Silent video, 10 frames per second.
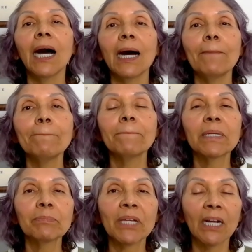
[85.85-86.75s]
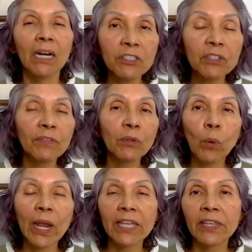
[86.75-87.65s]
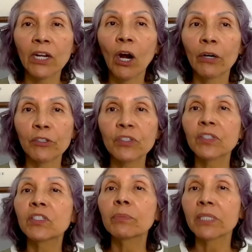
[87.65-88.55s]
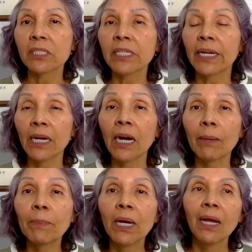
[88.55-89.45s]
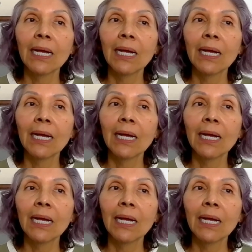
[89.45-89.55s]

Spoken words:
But because of the way that our system is set up,